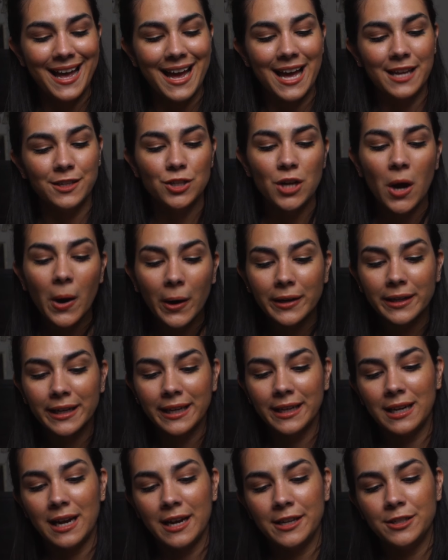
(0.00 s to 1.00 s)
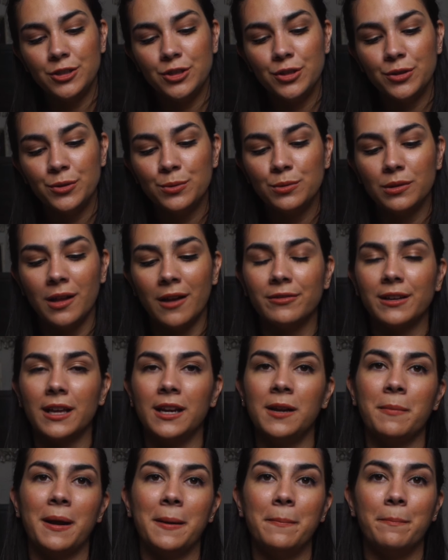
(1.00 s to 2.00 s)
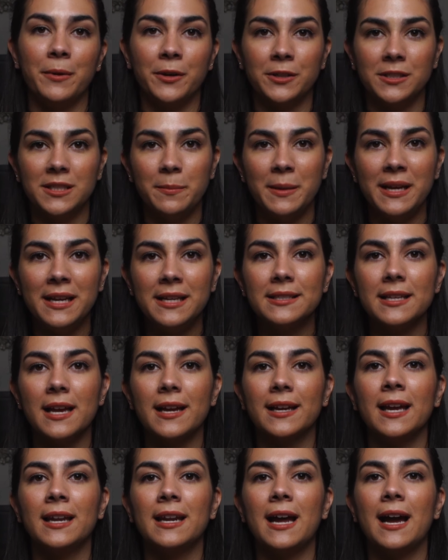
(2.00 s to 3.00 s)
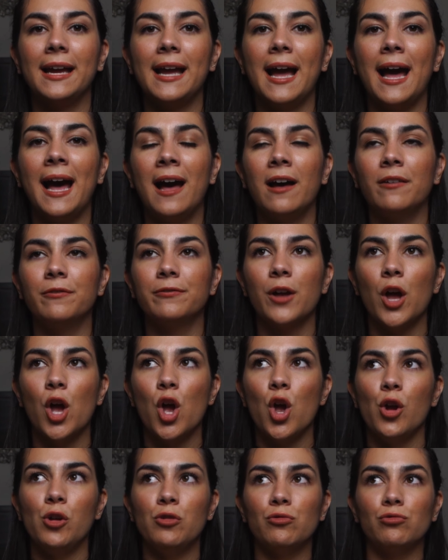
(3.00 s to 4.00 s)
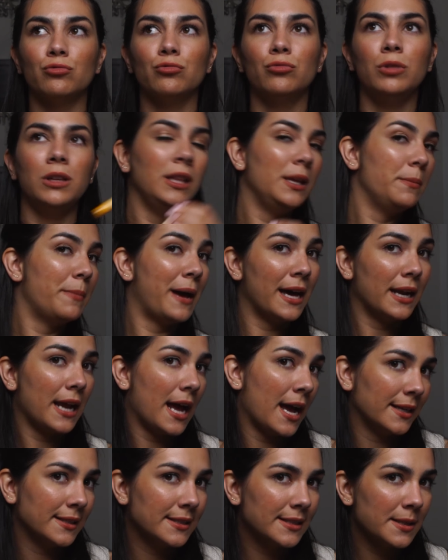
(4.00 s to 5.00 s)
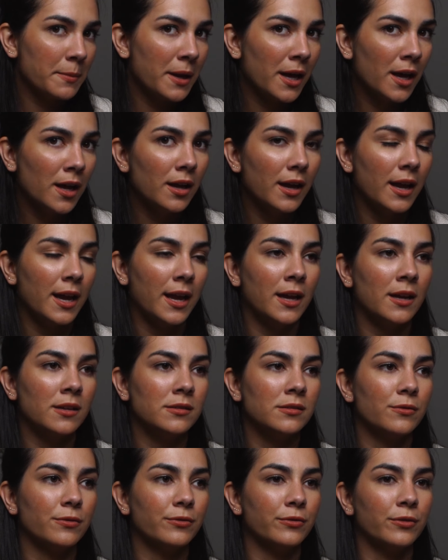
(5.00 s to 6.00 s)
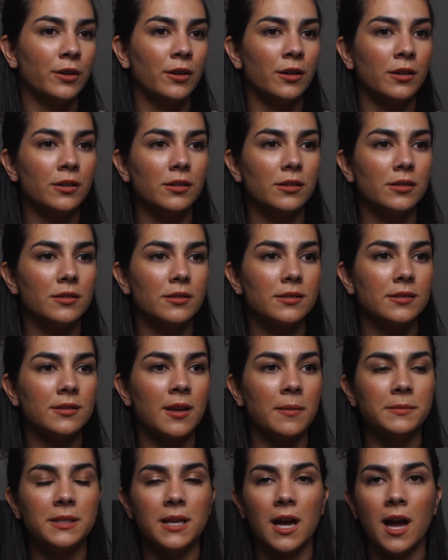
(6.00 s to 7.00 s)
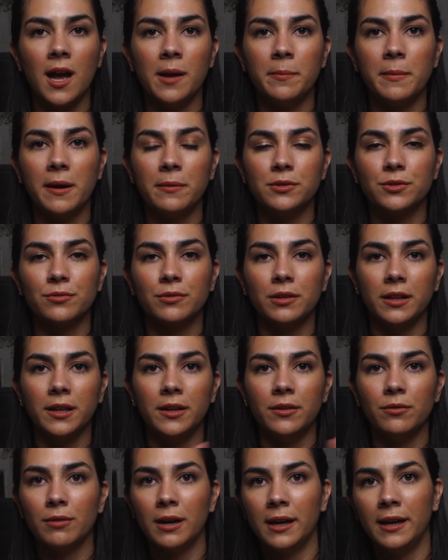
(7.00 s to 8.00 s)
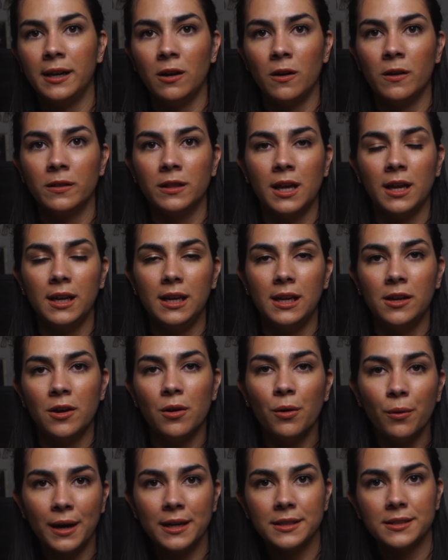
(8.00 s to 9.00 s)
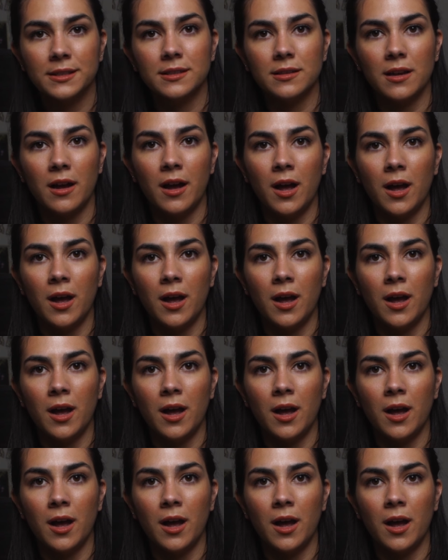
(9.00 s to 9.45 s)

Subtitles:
at Target, I do love getting my Burt's Bees. Again, I have really bad eczema, and for some time I was really riding on that EOS